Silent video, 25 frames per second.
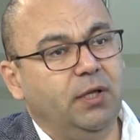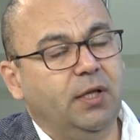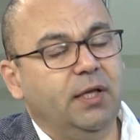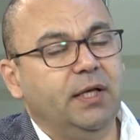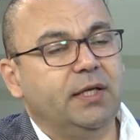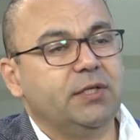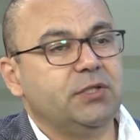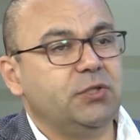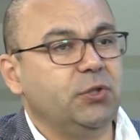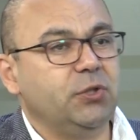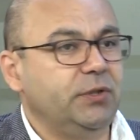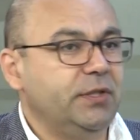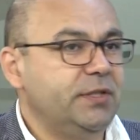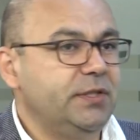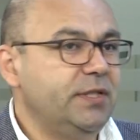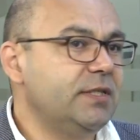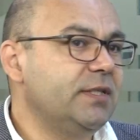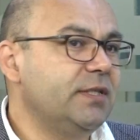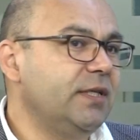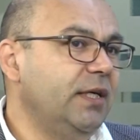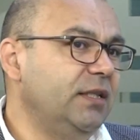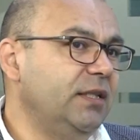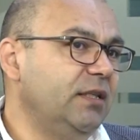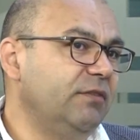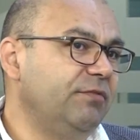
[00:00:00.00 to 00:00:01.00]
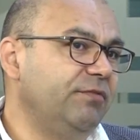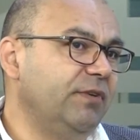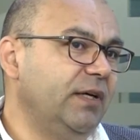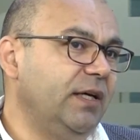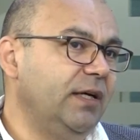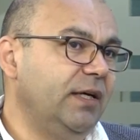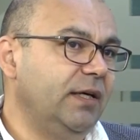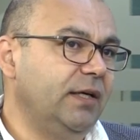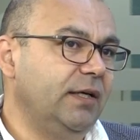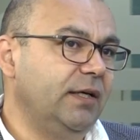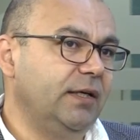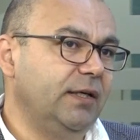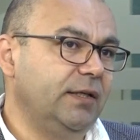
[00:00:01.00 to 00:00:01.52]
So this is kind of
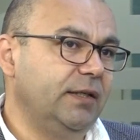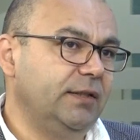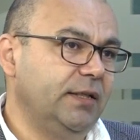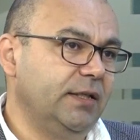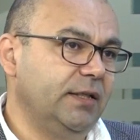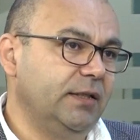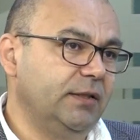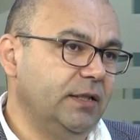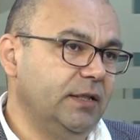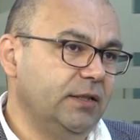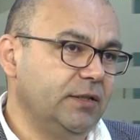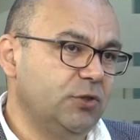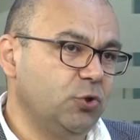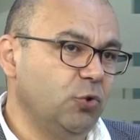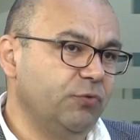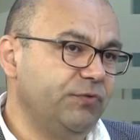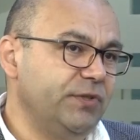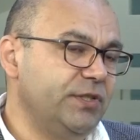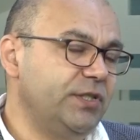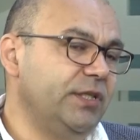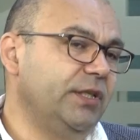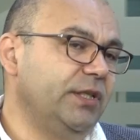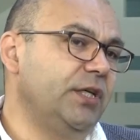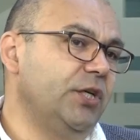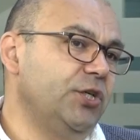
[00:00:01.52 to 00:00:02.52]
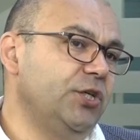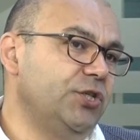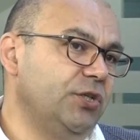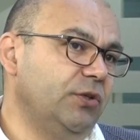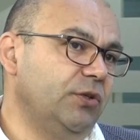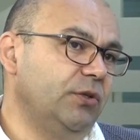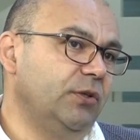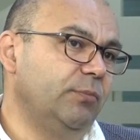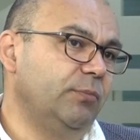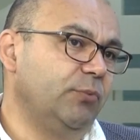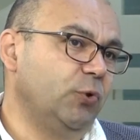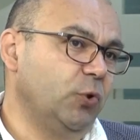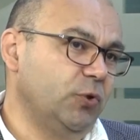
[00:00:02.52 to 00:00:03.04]
the
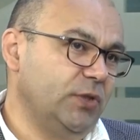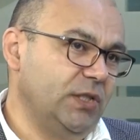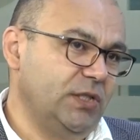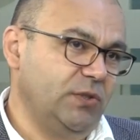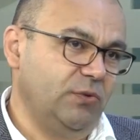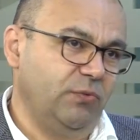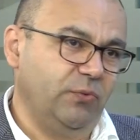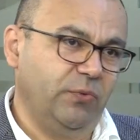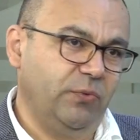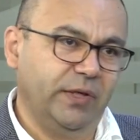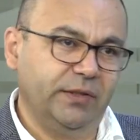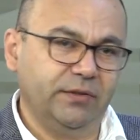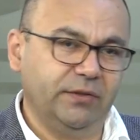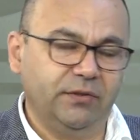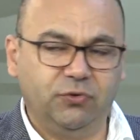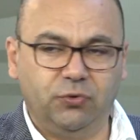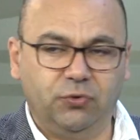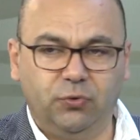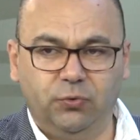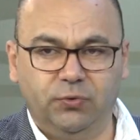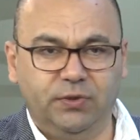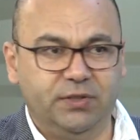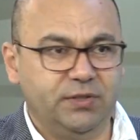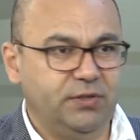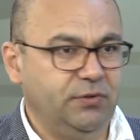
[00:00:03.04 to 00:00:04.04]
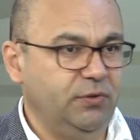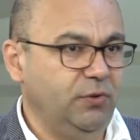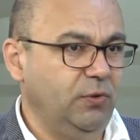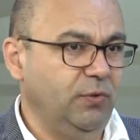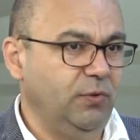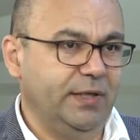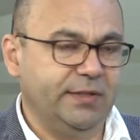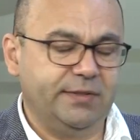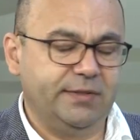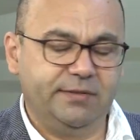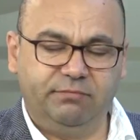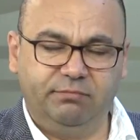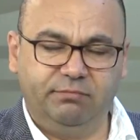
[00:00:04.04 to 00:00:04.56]
sophistication process we went through this
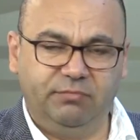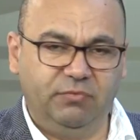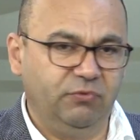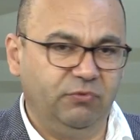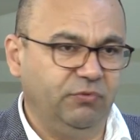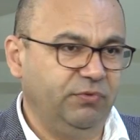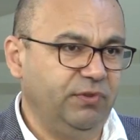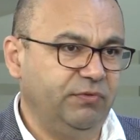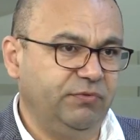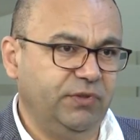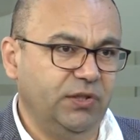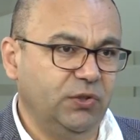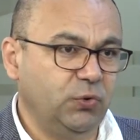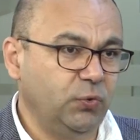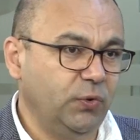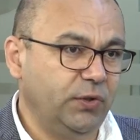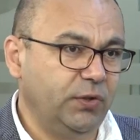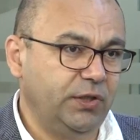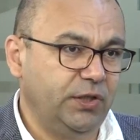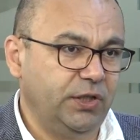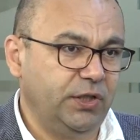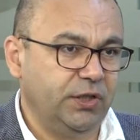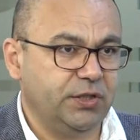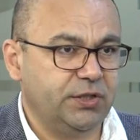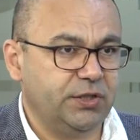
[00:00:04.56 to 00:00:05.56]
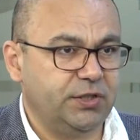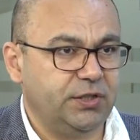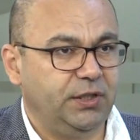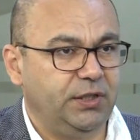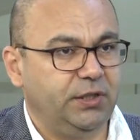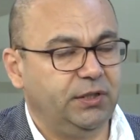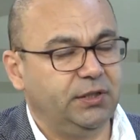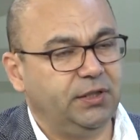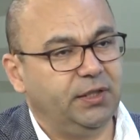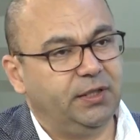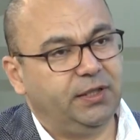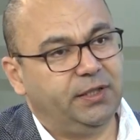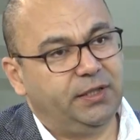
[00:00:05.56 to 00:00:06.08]
last 15, 20 years
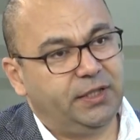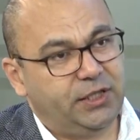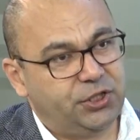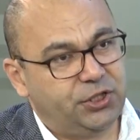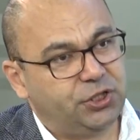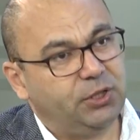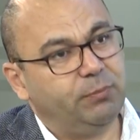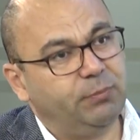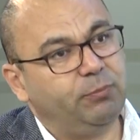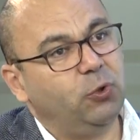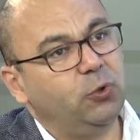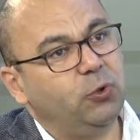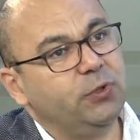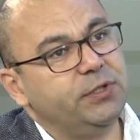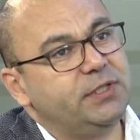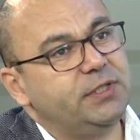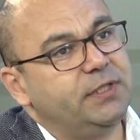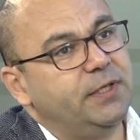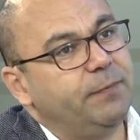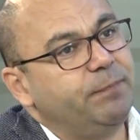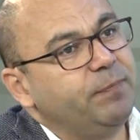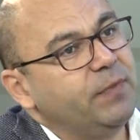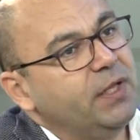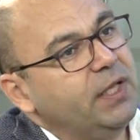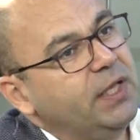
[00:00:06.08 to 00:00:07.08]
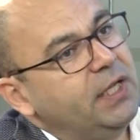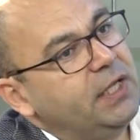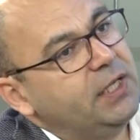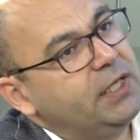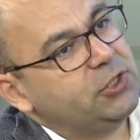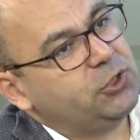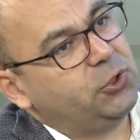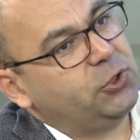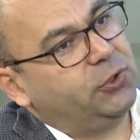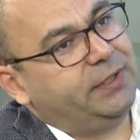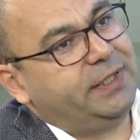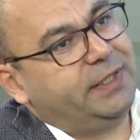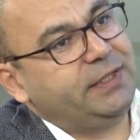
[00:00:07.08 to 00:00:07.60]
in the national policy.
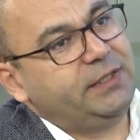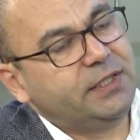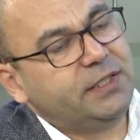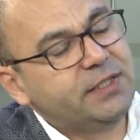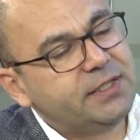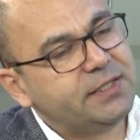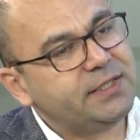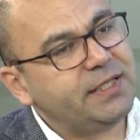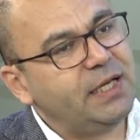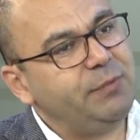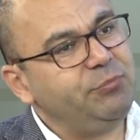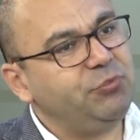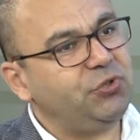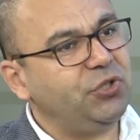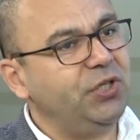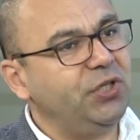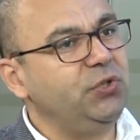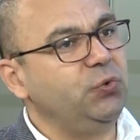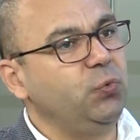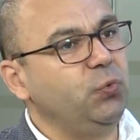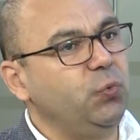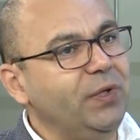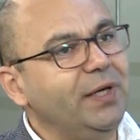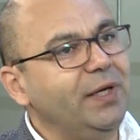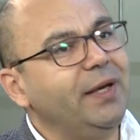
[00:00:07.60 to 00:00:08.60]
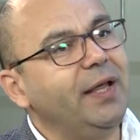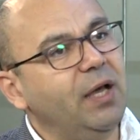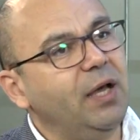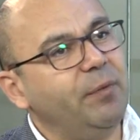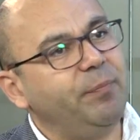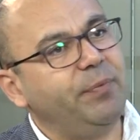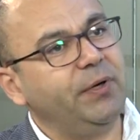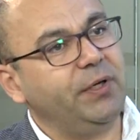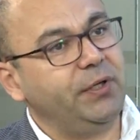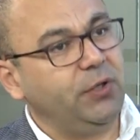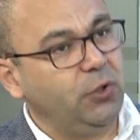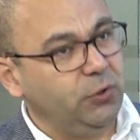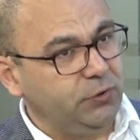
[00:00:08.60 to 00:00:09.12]
So this same trend will
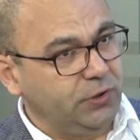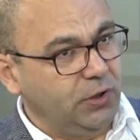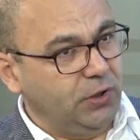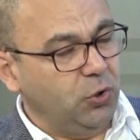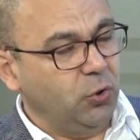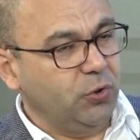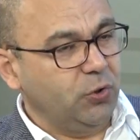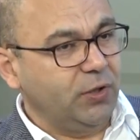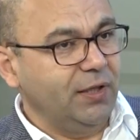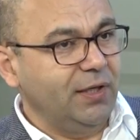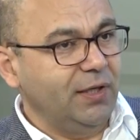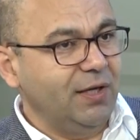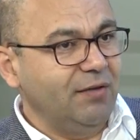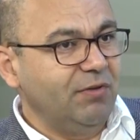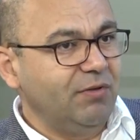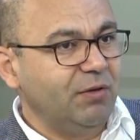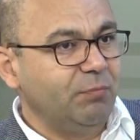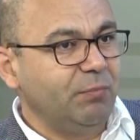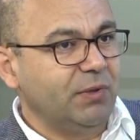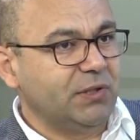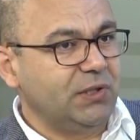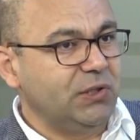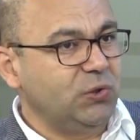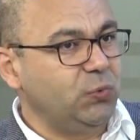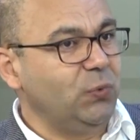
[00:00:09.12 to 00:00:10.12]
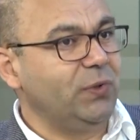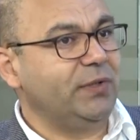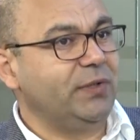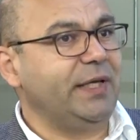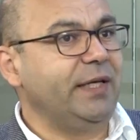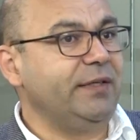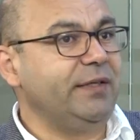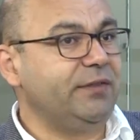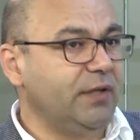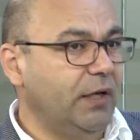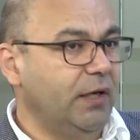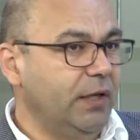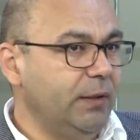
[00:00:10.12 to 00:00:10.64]
happen on the local level, but it will
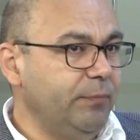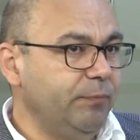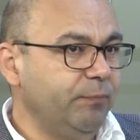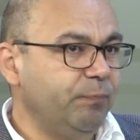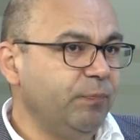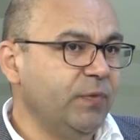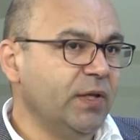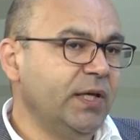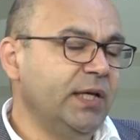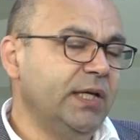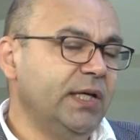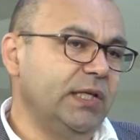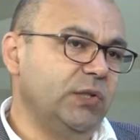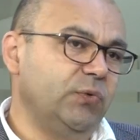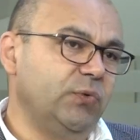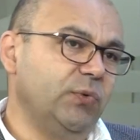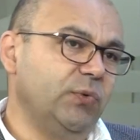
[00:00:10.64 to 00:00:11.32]
take time. It will